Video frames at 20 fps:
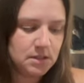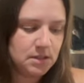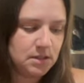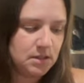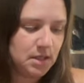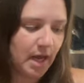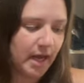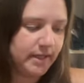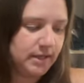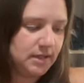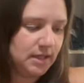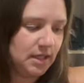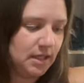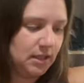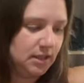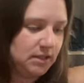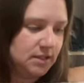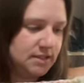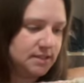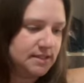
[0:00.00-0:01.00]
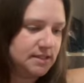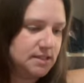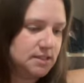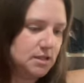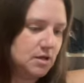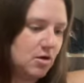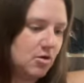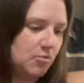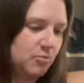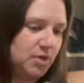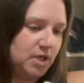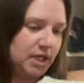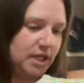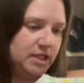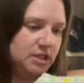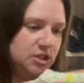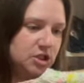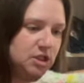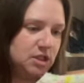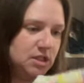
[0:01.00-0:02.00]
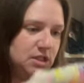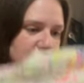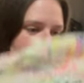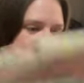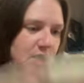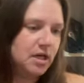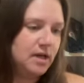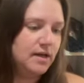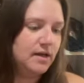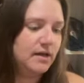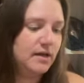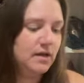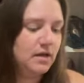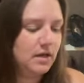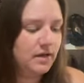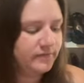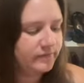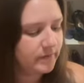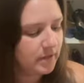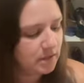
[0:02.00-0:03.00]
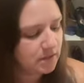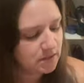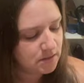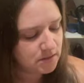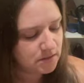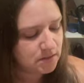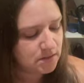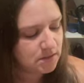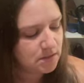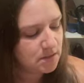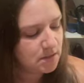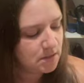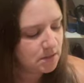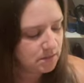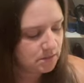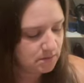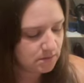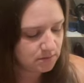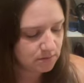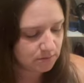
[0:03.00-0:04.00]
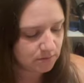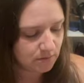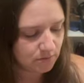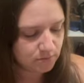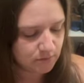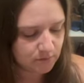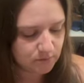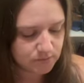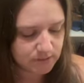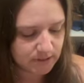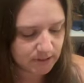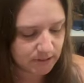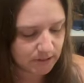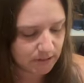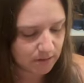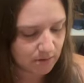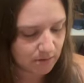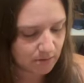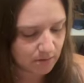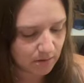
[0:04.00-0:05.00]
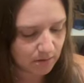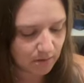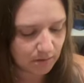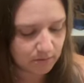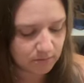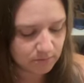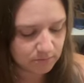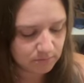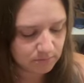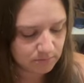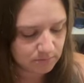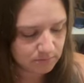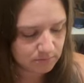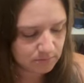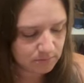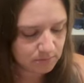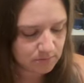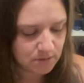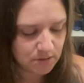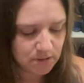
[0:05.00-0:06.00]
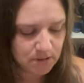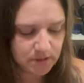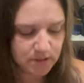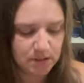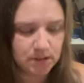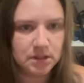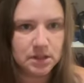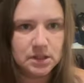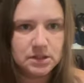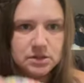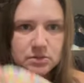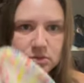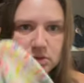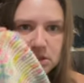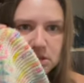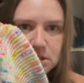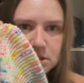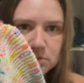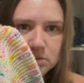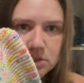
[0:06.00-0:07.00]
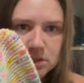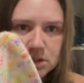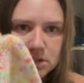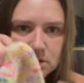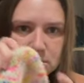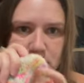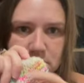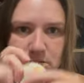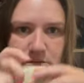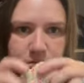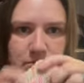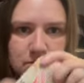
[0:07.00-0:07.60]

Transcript: I think this is a combination of Lolo Did It yarn. I think that's what this one is.